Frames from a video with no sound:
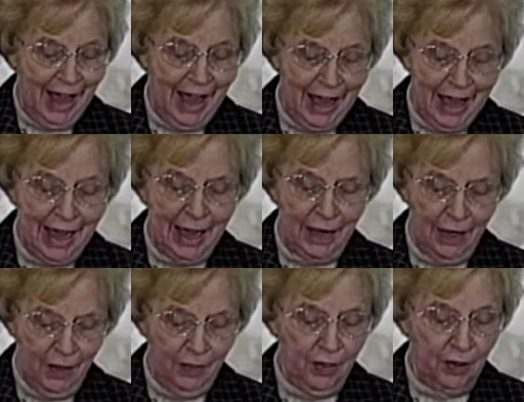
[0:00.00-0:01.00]
and
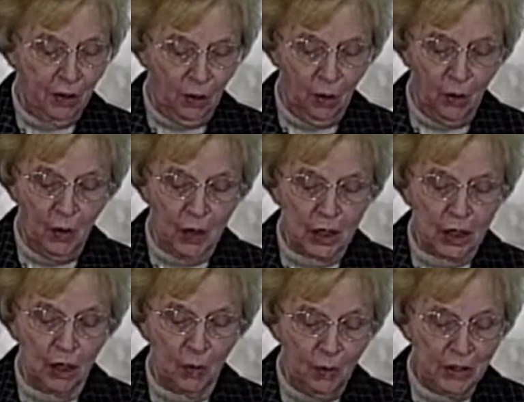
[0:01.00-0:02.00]
the
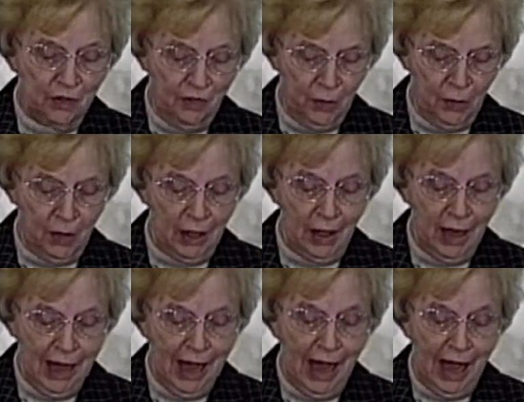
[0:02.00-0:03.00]
court was full
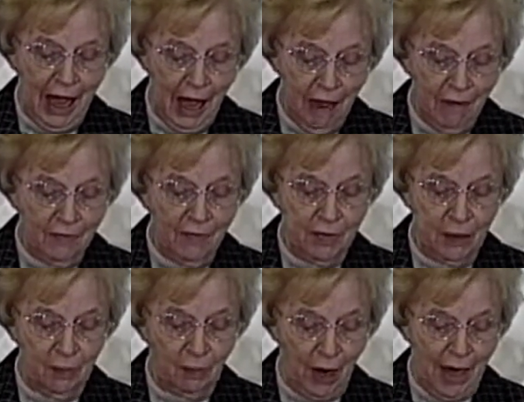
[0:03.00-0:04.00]
of the
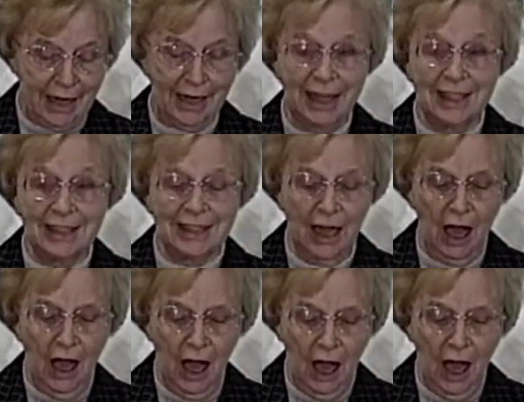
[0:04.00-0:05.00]
brightness
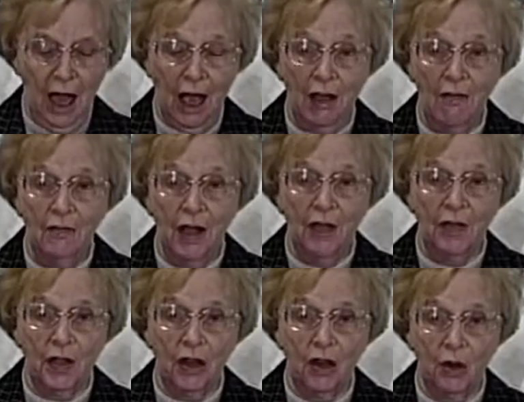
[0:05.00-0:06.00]
of
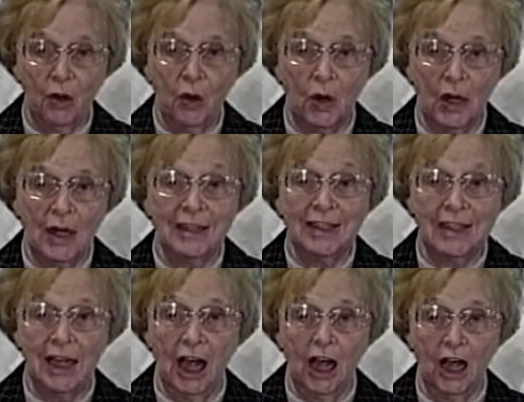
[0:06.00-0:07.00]
the Lord's
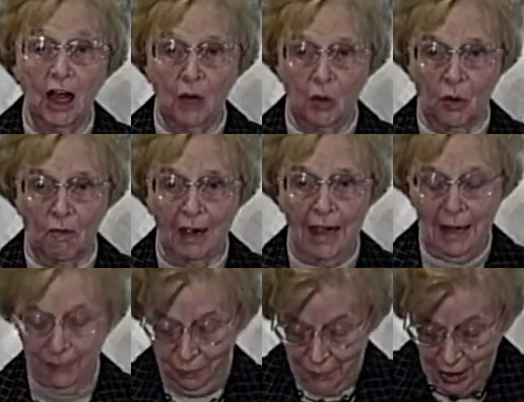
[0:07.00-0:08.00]
glory.
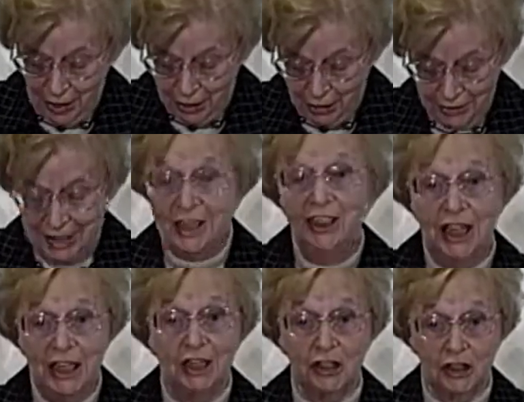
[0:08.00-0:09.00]
You see,
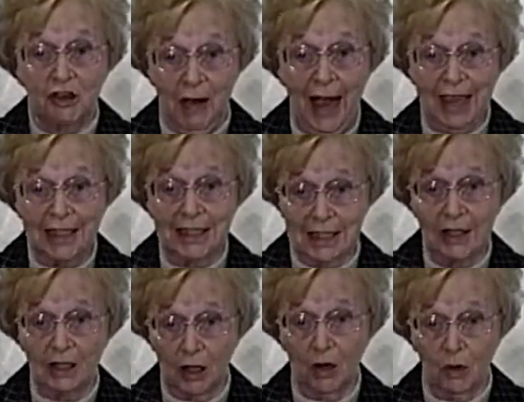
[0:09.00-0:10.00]
Jesus Christ
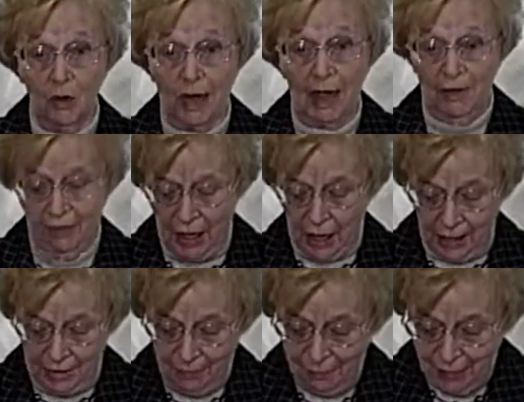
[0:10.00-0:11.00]
is the glory of
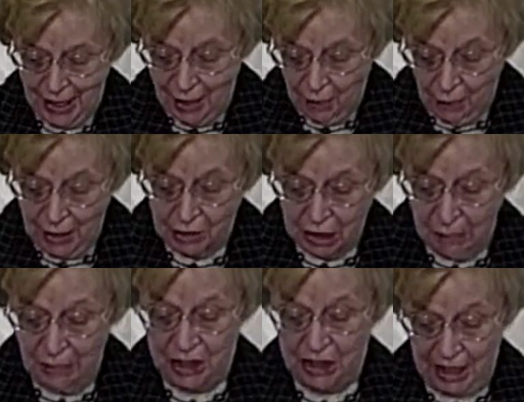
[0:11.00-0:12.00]
God. We're to
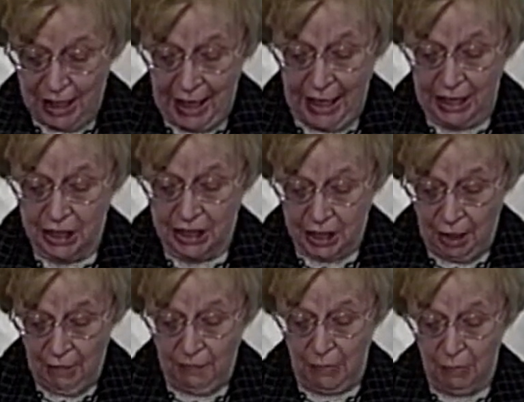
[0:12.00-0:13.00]
be changed
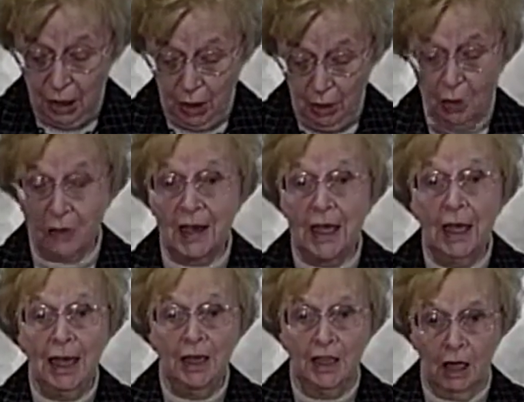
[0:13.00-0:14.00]
from glory
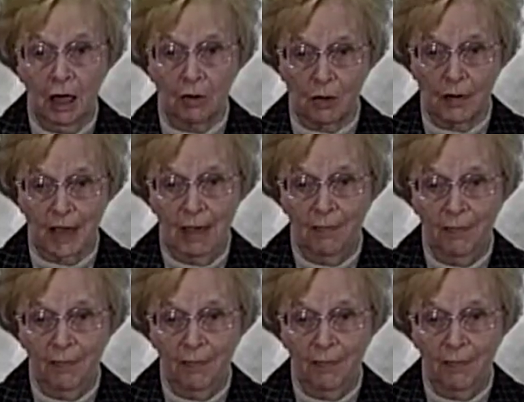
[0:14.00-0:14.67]
to glory.